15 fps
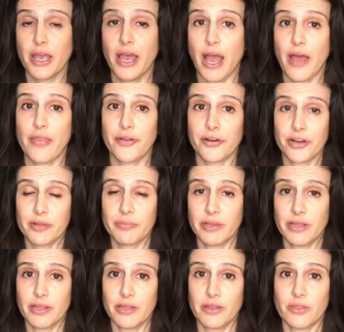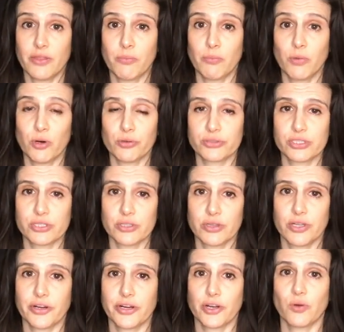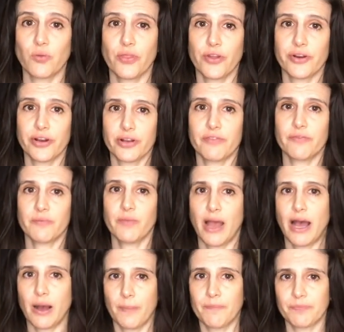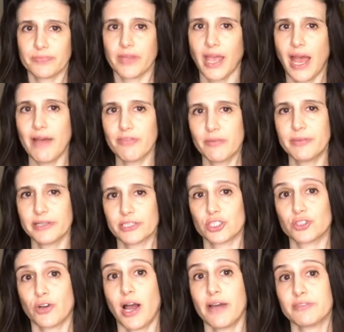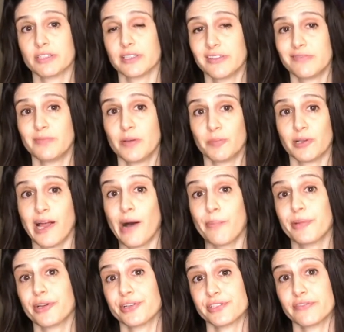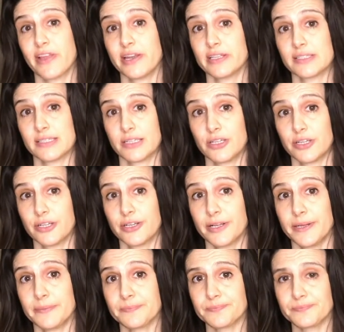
and they're going to be the most, they're going to have the biggest drive to leave people out because of that insecurity.